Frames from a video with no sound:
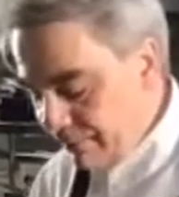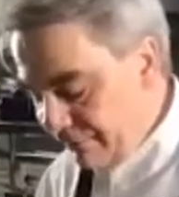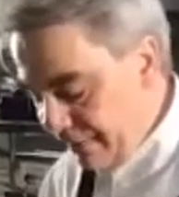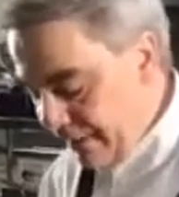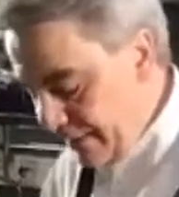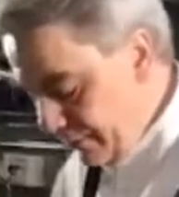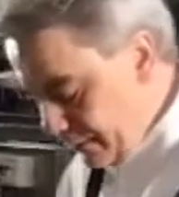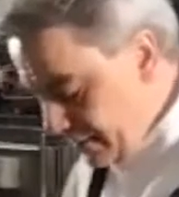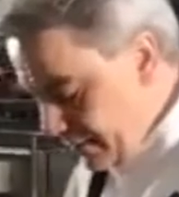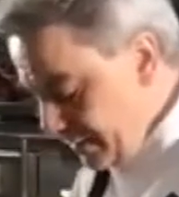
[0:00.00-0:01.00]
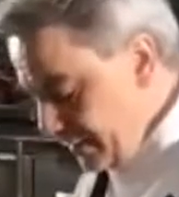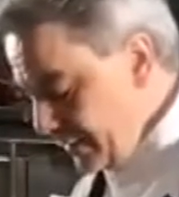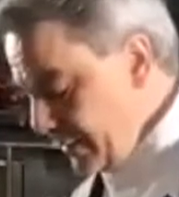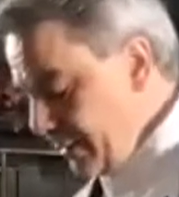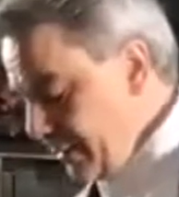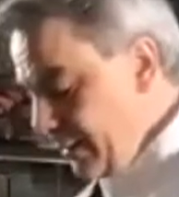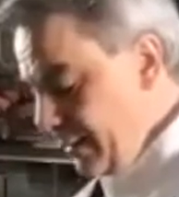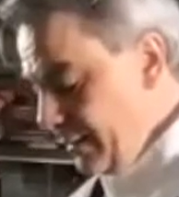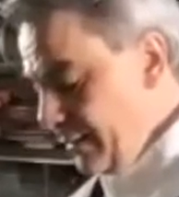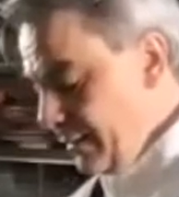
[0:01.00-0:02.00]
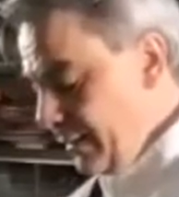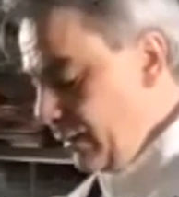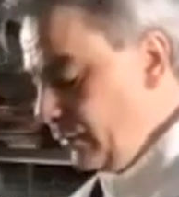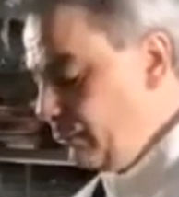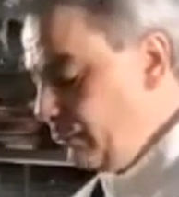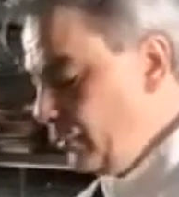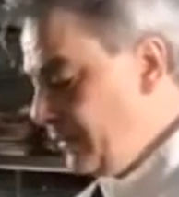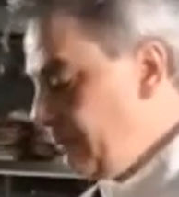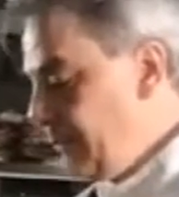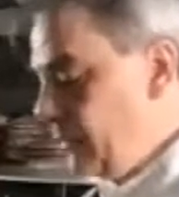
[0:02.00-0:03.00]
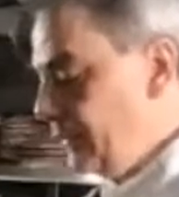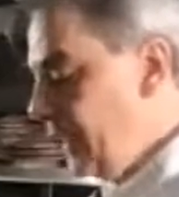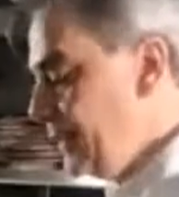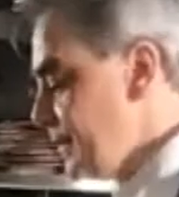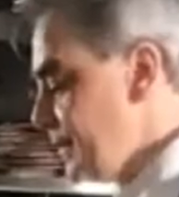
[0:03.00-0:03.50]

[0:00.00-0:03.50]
flavors. I'm gonna put that back on ice.